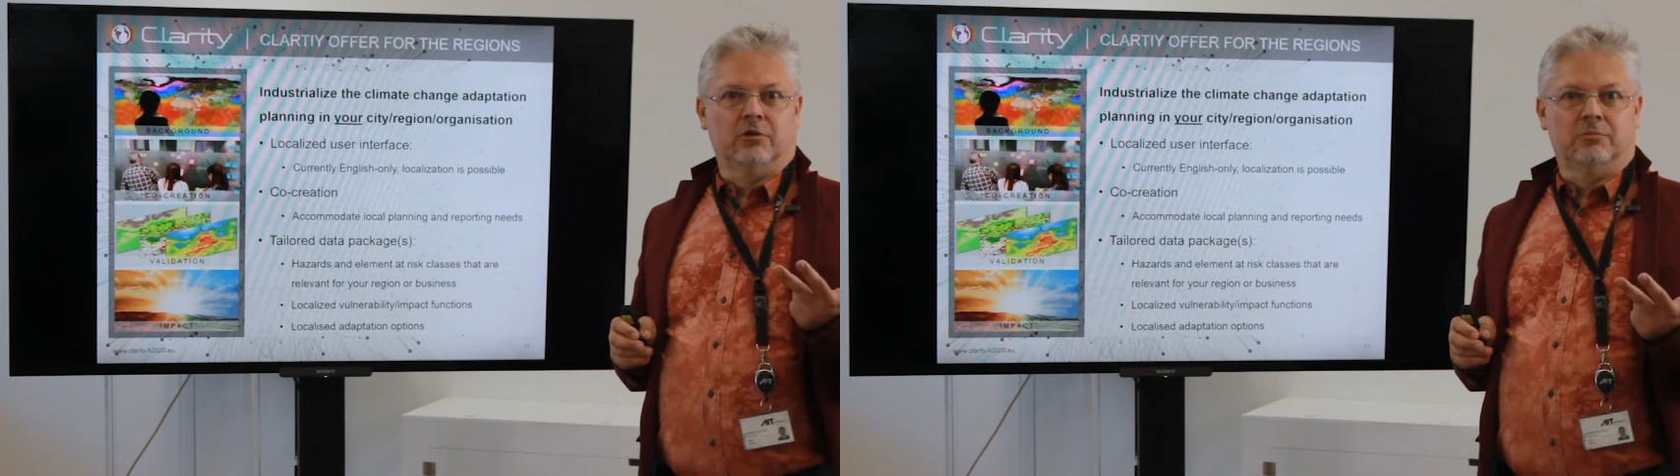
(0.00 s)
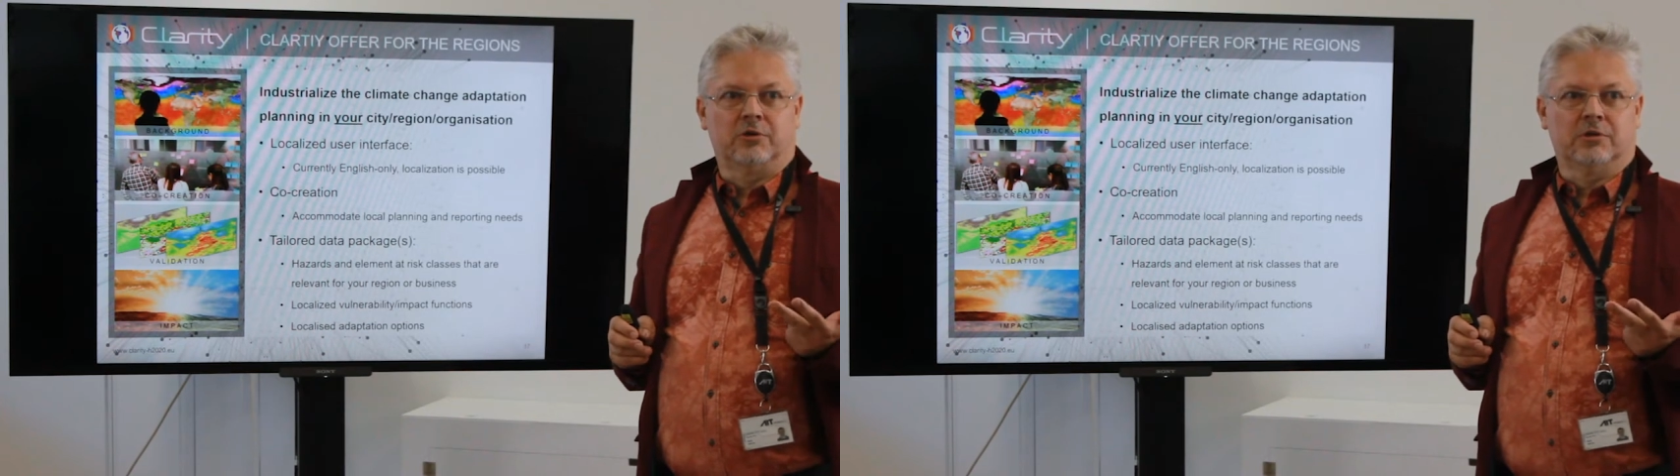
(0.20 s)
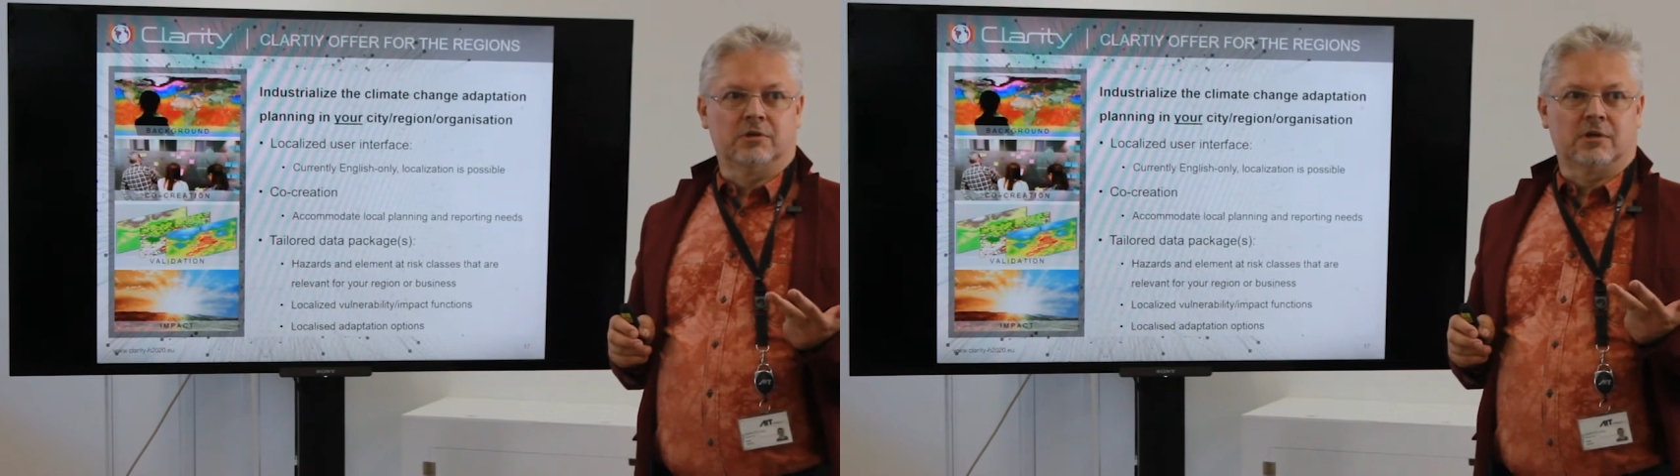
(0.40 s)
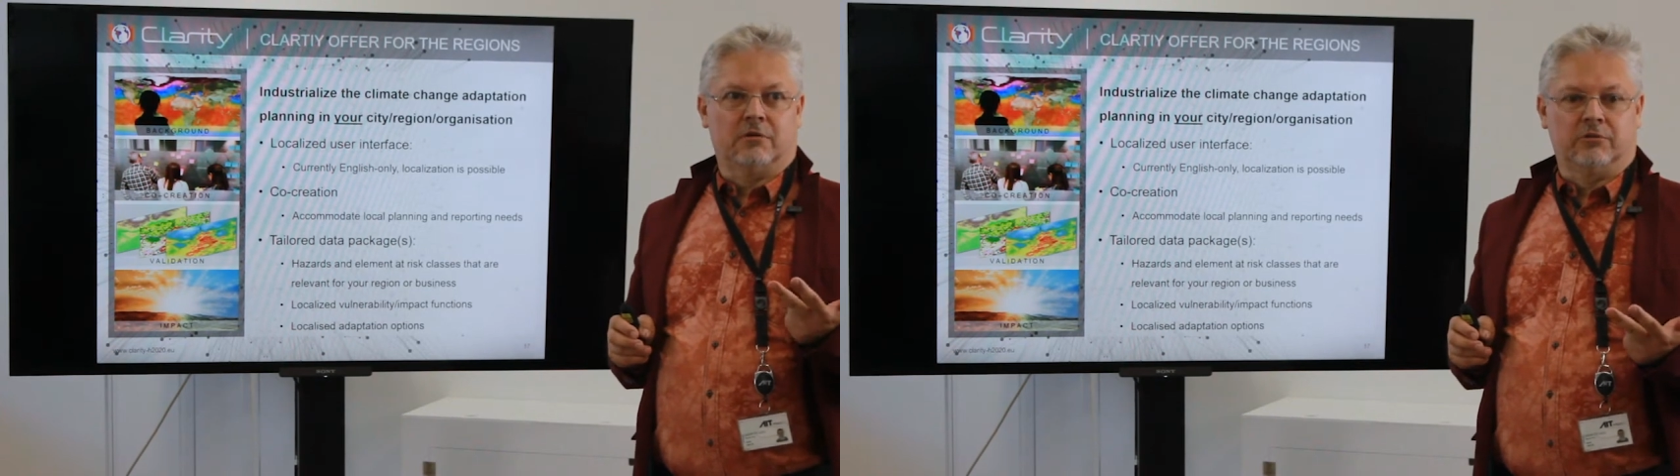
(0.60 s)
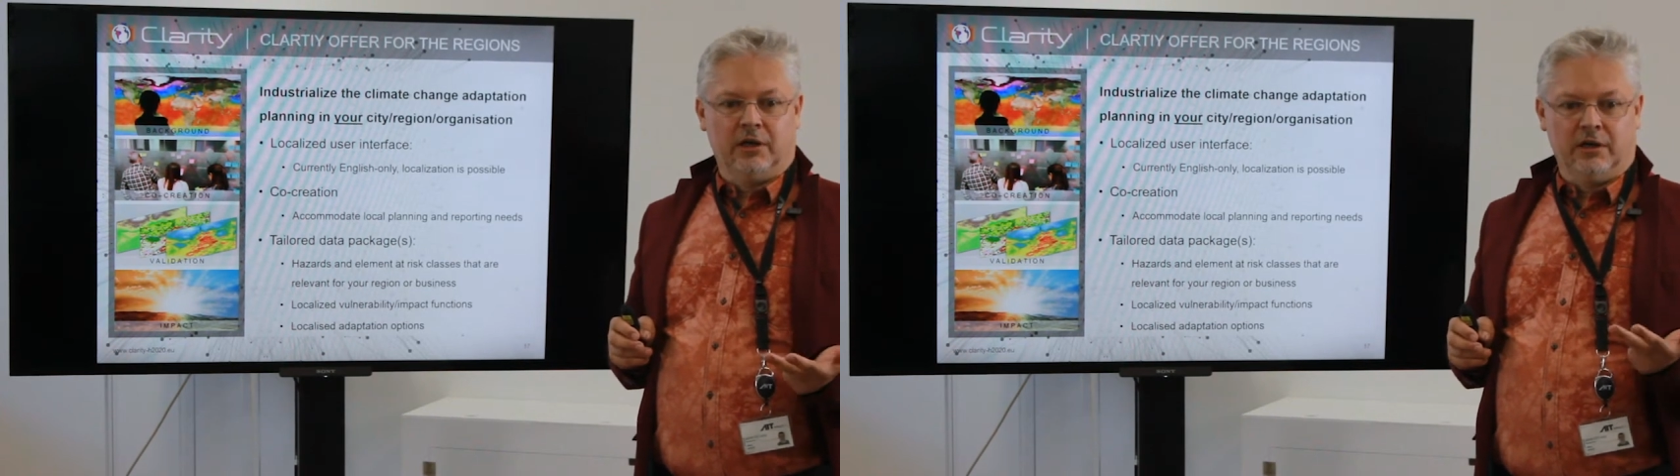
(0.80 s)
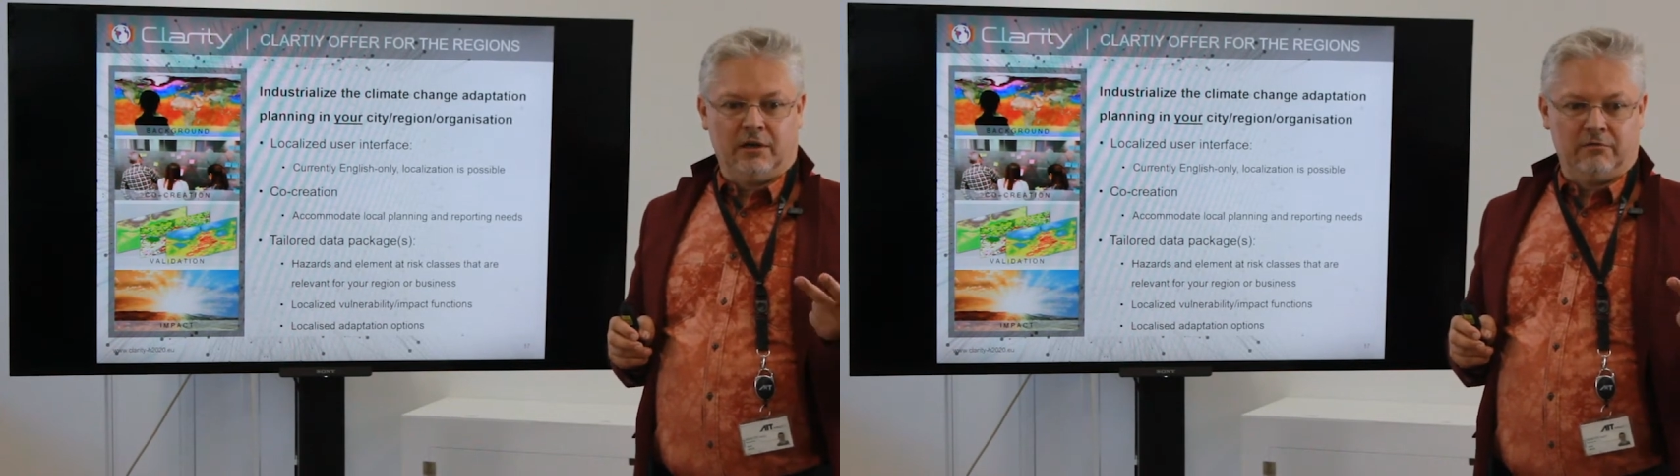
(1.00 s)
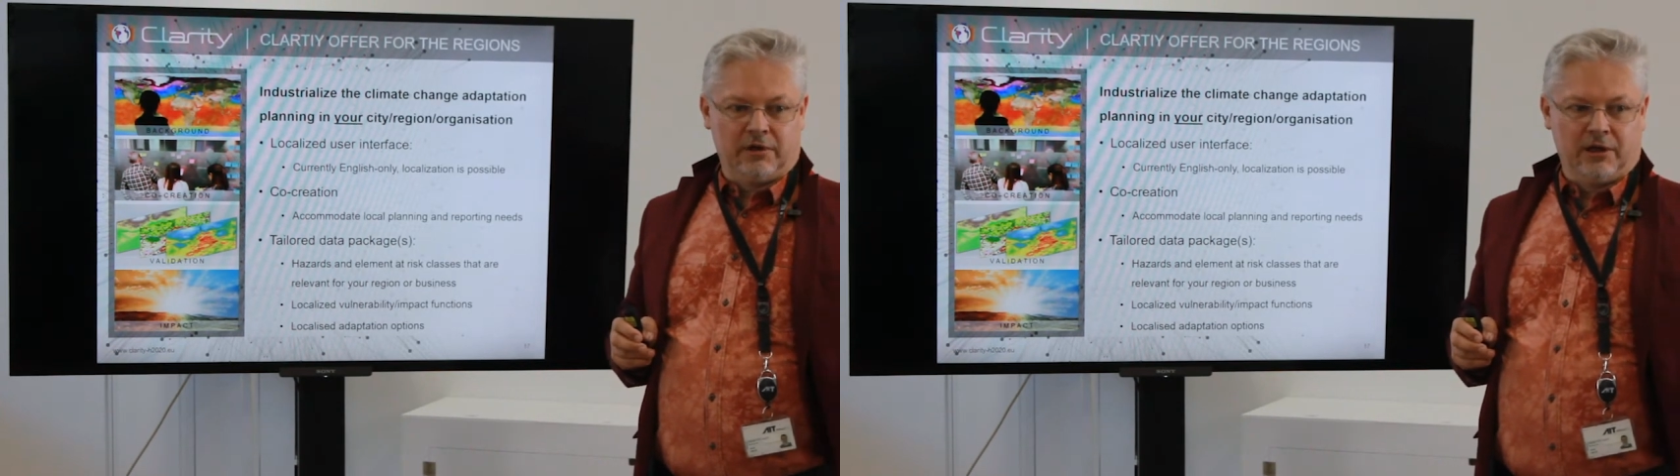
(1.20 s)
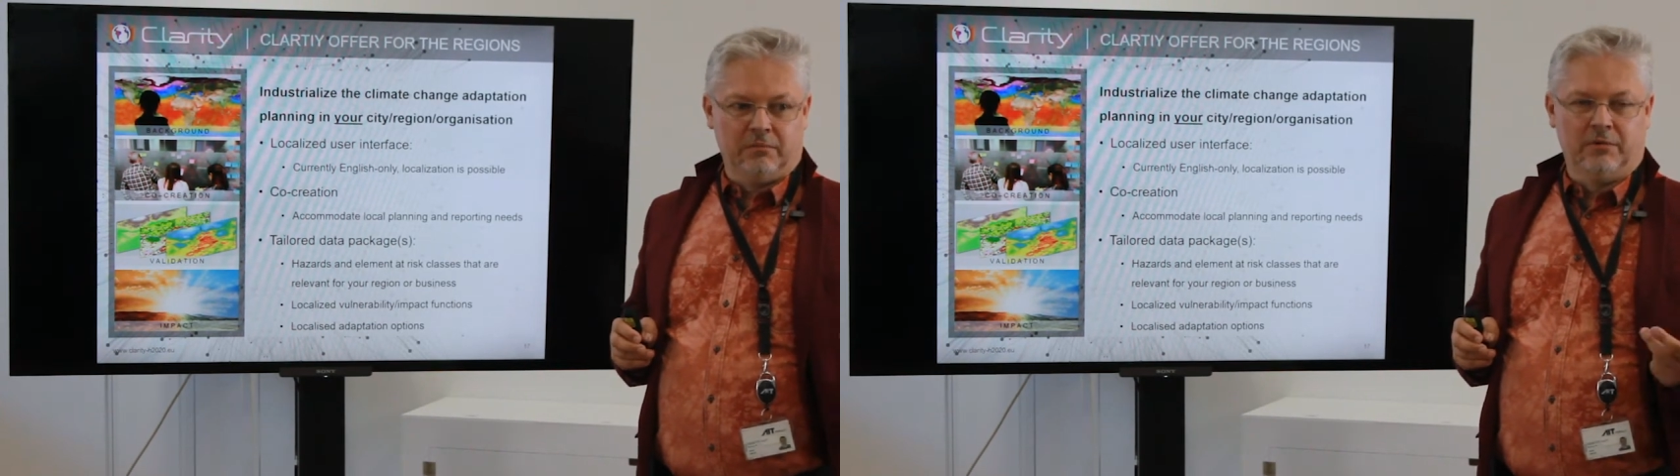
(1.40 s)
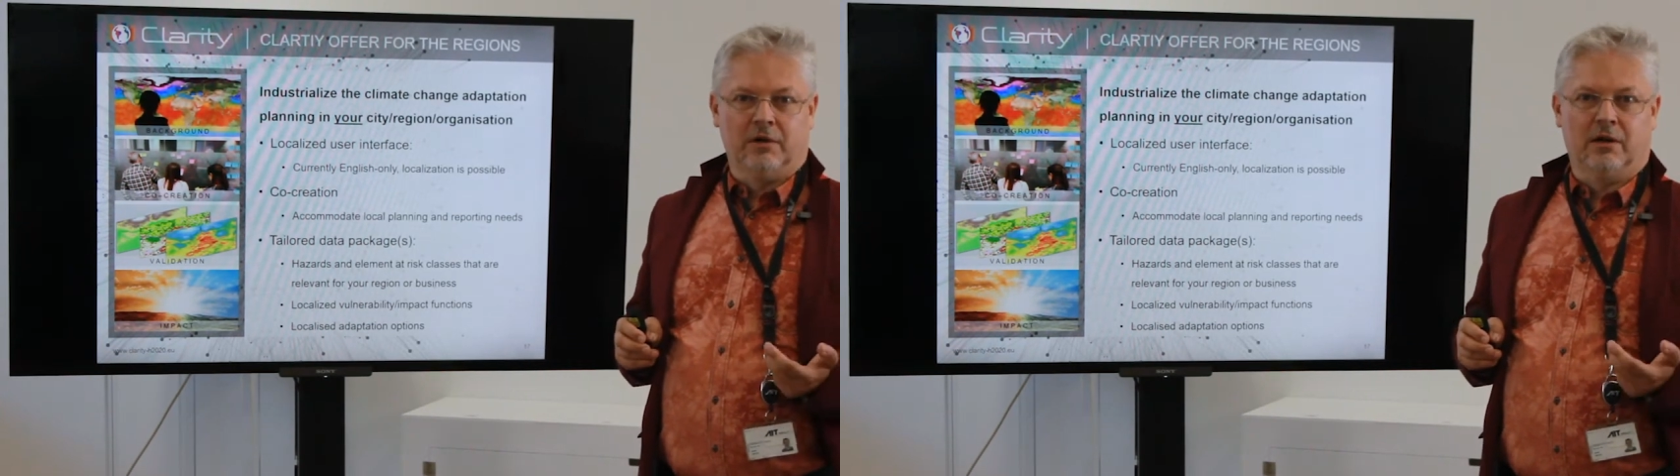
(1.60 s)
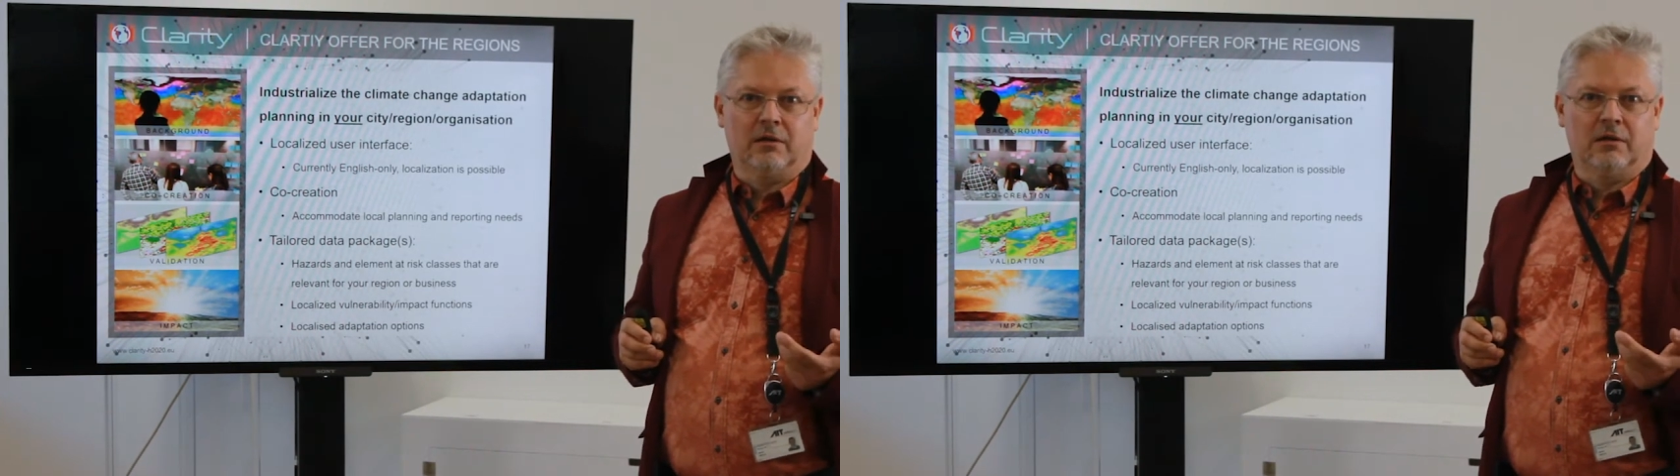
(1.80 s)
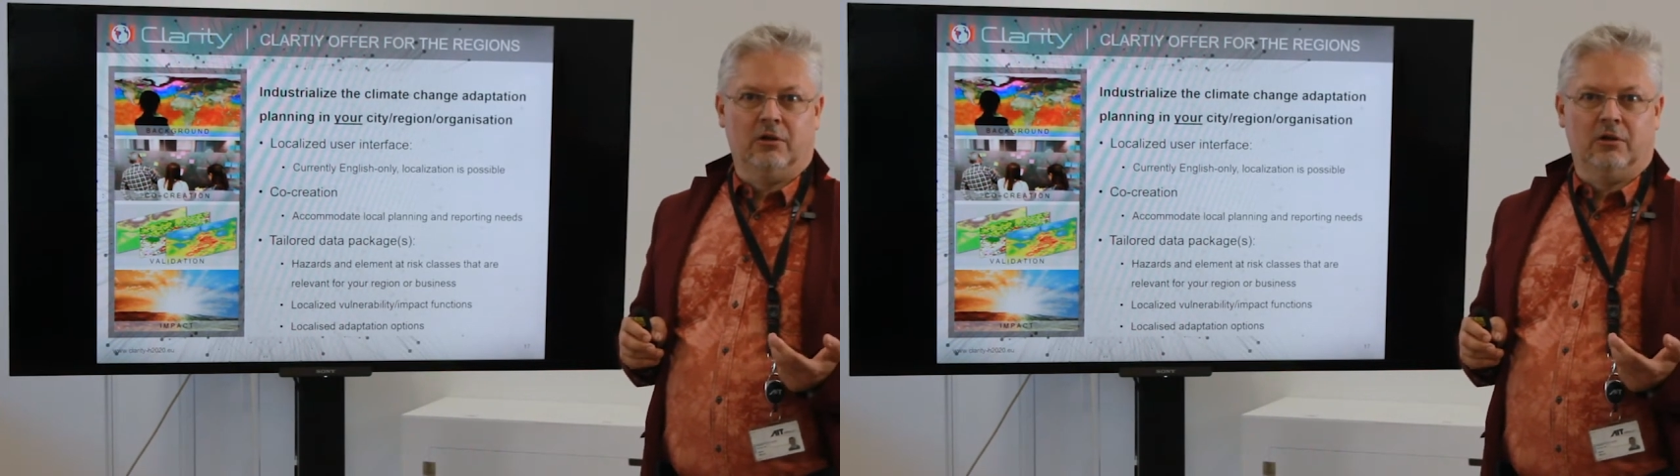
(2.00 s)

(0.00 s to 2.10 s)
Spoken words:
options are really available